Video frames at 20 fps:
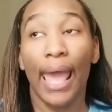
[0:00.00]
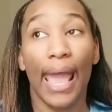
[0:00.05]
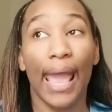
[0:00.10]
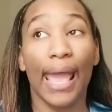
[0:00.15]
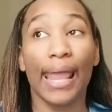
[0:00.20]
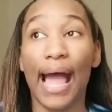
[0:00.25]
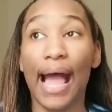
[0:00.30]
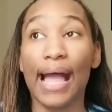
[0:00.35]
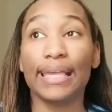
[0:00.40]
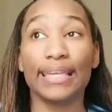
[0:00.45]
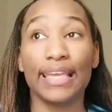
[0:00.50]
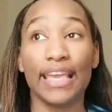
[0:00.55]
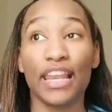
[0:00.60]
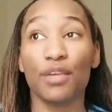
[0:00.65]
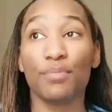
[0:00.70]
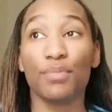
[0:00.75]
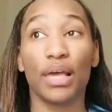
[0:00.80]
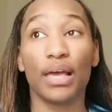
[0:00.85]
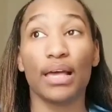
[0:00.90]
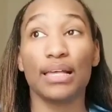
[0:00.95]
And I get
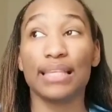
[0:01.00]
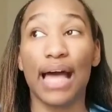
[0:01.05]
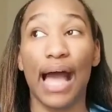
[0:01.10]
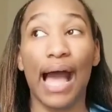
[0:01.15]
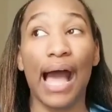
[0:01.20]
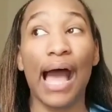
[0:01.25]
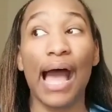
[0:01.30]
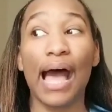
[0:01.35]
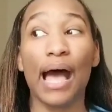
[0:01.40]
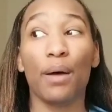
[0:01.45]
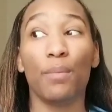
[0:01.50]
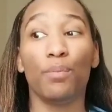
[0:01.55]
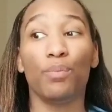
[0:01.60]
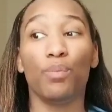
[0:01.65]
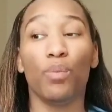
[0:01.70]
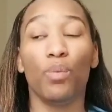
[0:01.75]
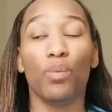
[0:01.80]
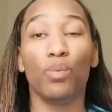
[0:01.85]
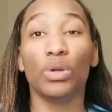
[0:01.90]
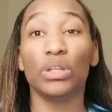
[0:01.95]
it because I
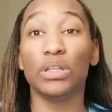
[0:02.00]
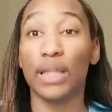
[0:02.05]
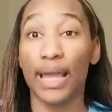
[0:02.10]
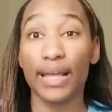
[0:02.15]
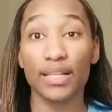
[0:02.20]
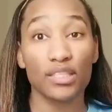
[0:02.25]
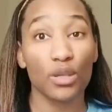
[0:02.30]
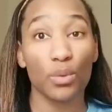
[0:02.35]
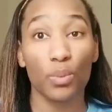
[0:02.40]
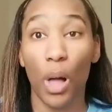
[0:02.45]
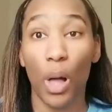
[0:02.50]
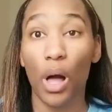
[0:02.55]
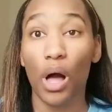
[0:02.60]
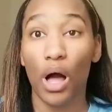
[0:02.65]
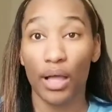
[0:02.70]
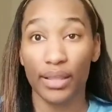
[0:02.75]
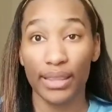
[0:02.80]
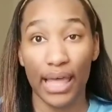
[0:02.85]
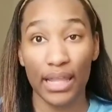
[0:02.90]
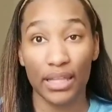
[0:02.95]
relate to Walt
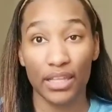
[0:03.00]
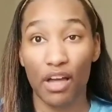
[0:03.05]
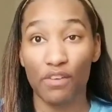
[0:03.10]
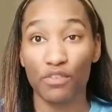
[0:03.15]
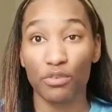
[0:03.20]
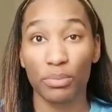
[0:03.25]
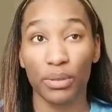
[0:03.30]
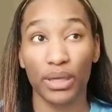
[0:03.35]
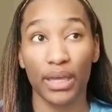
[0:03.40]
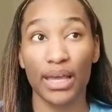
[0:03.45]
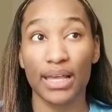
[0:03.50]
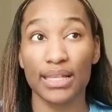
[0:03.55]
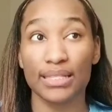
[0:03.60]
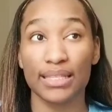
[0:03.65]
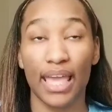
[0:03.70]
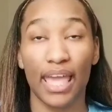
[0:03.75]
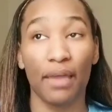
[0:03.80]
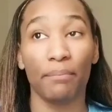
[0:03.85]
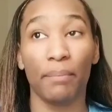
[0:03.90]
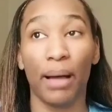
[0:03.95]
on that level because
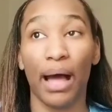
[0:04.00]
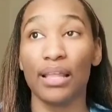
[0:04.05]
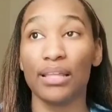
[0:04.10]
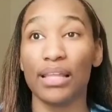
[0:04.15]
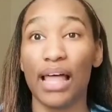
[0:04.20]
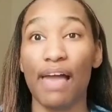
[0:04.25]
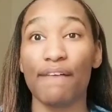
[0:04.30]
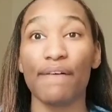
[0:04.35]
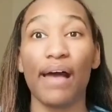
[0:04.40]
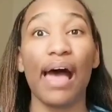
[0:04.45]
in my life,